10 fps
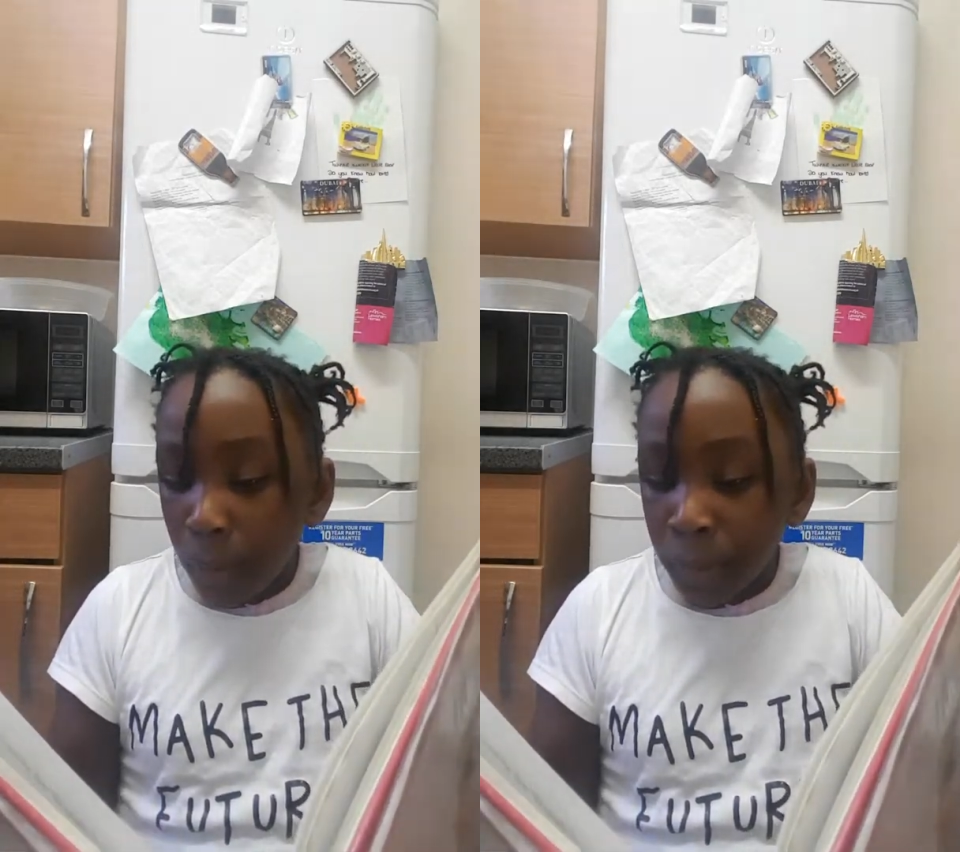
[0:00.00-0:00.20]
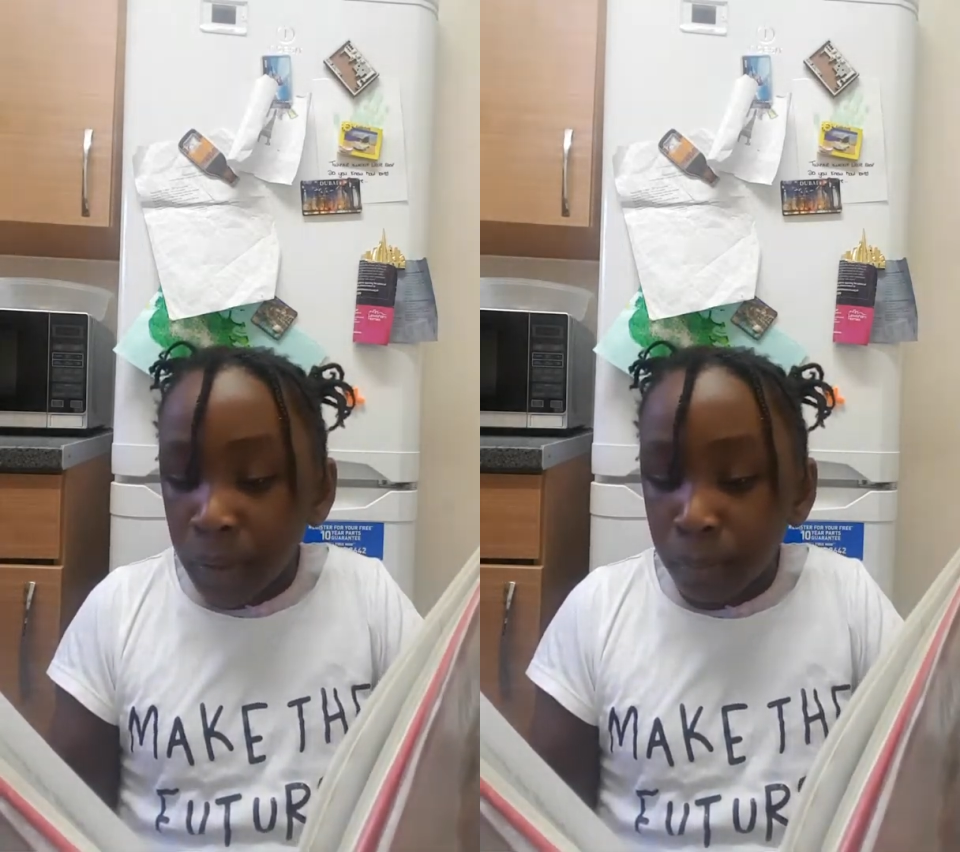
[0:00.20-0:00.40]

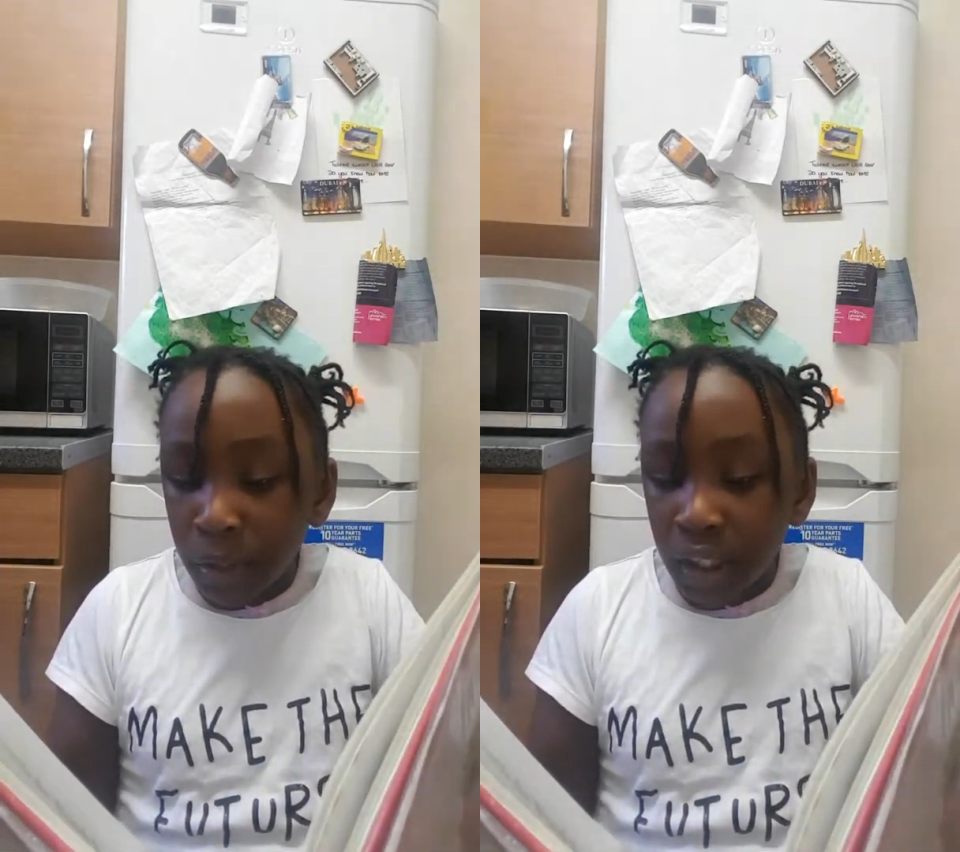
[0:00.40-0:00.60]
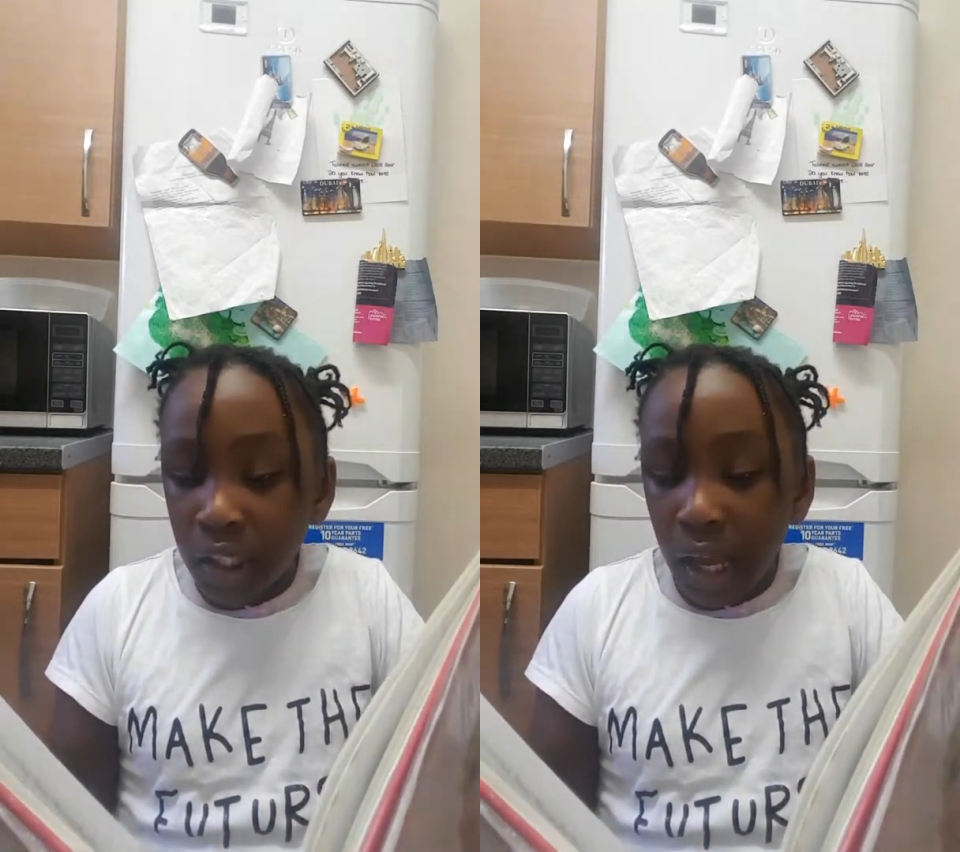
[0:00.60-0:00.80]

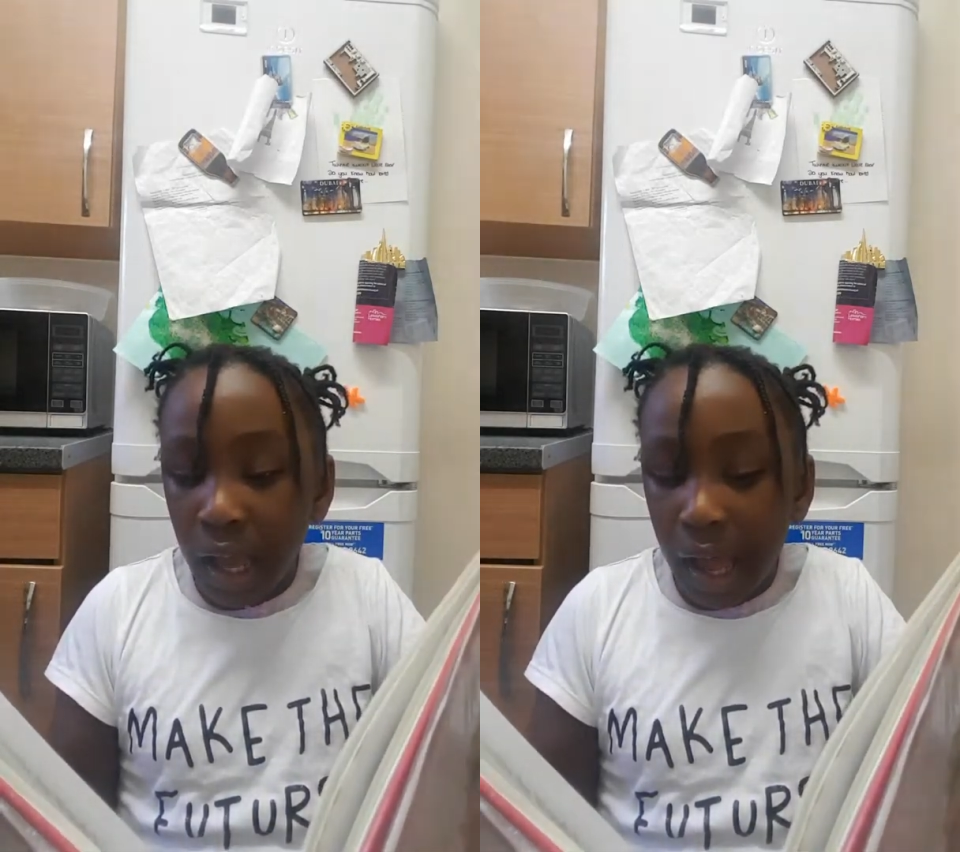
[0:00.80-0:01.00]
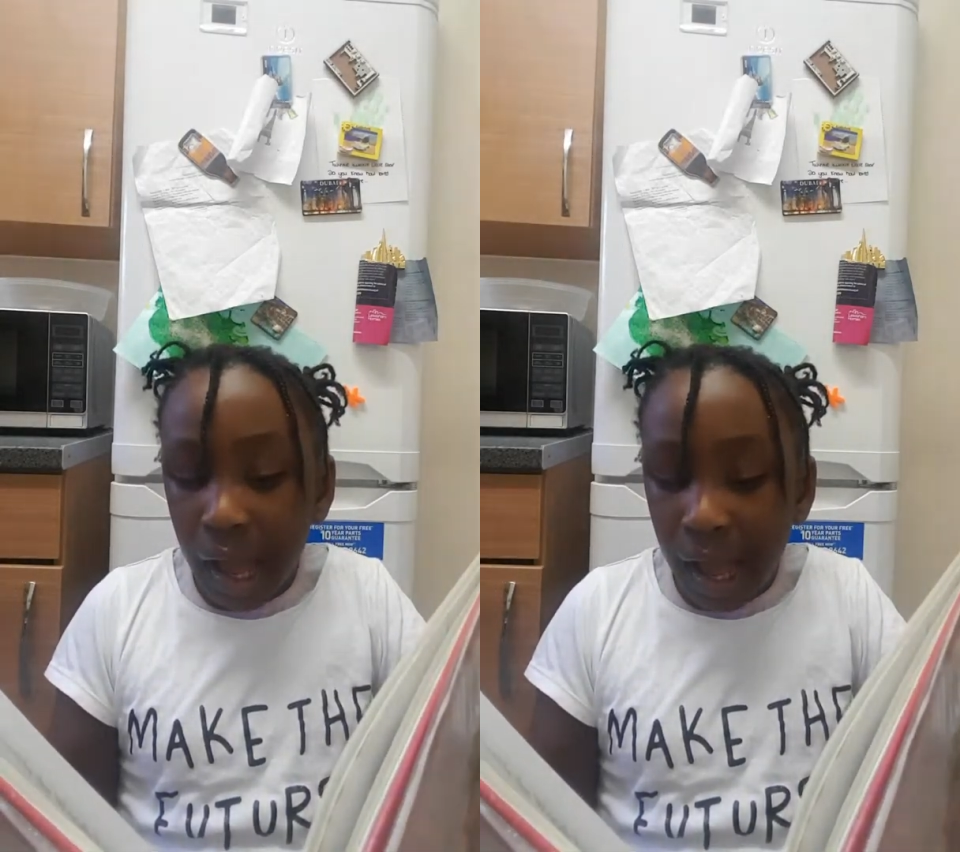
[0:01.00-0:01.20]
Hummingbee,
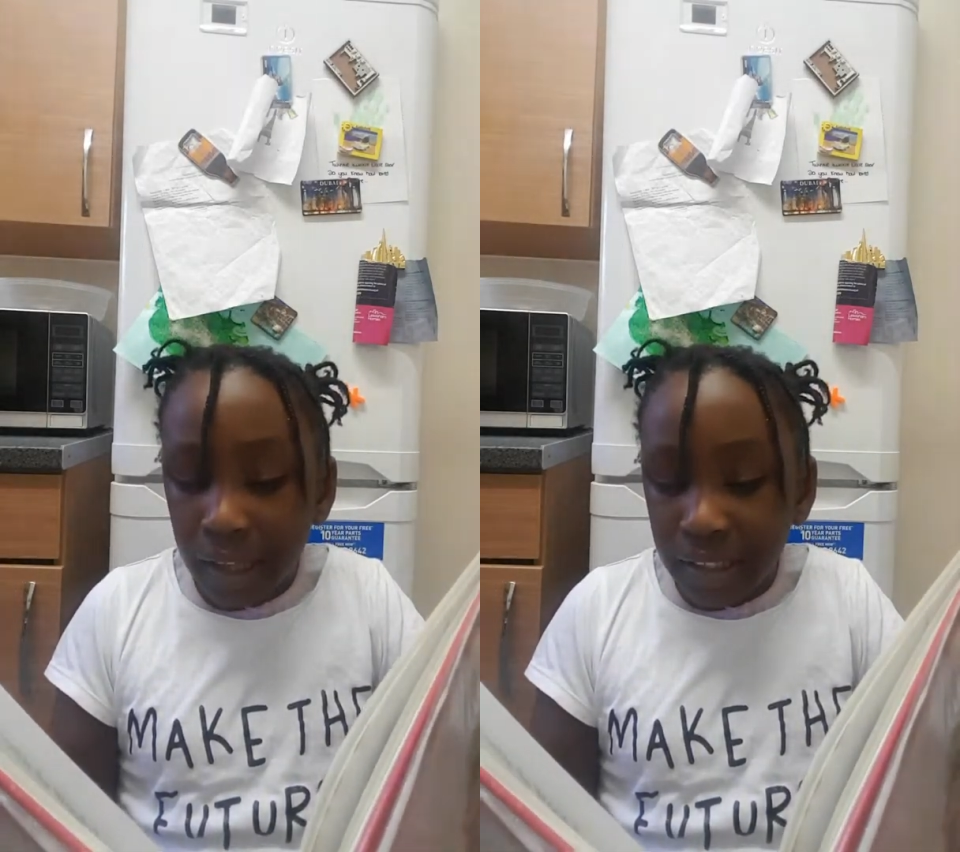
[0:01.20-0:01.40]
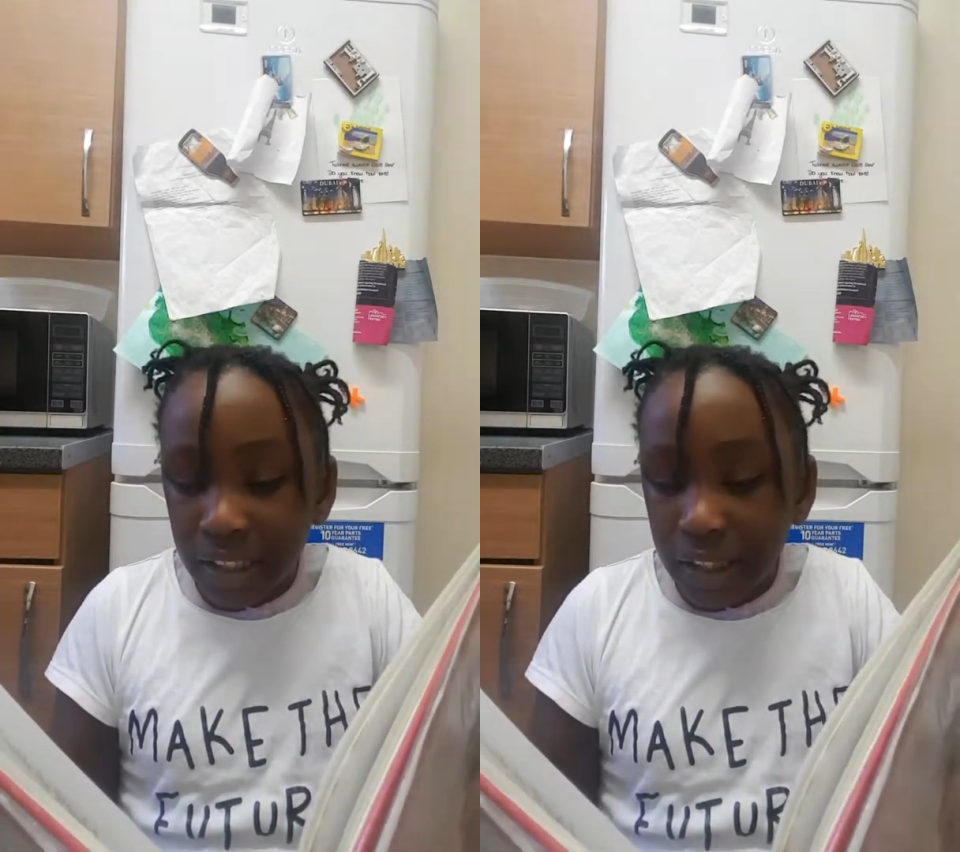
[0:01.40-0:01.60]

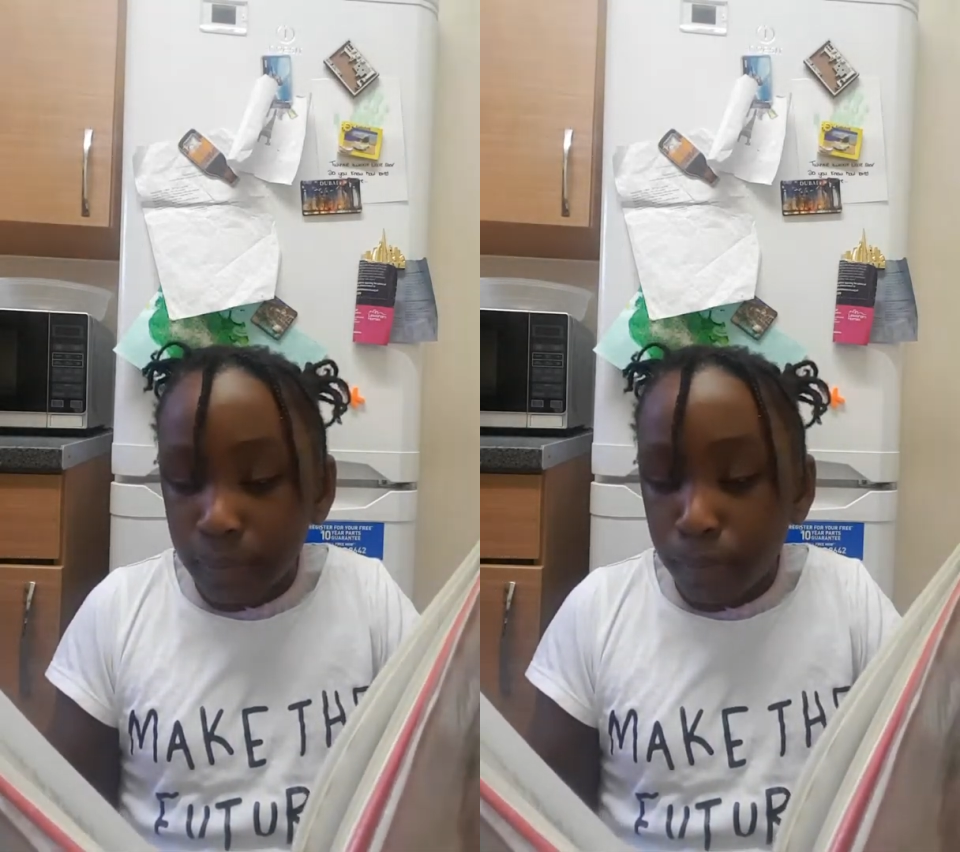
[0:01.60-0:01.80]
and he